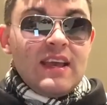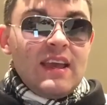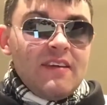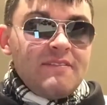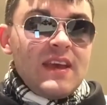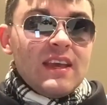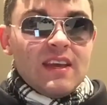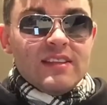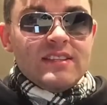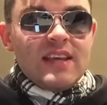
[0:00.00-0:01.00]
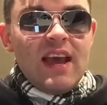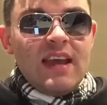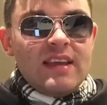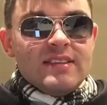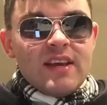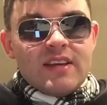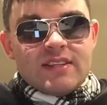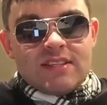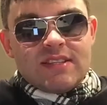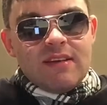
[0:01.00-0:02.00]
if it contains
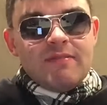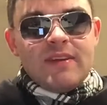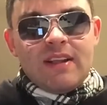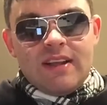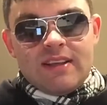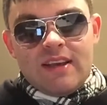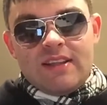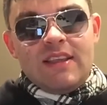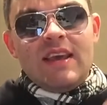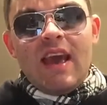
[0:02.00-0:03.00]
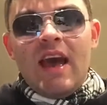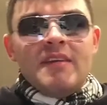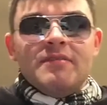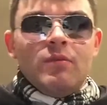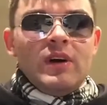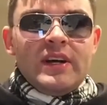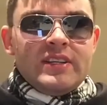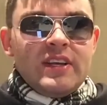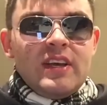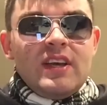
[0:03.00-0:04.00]
something like the F word,
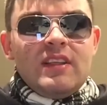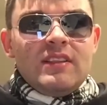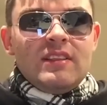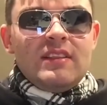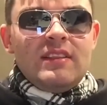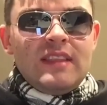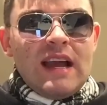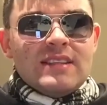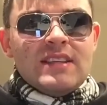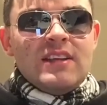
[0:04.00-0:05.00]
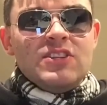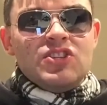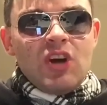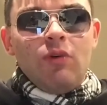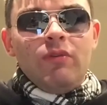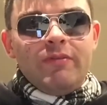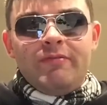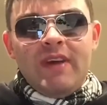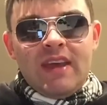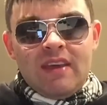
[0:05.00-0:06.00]
that's an adult
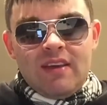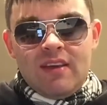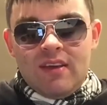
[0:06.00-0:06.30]
thing.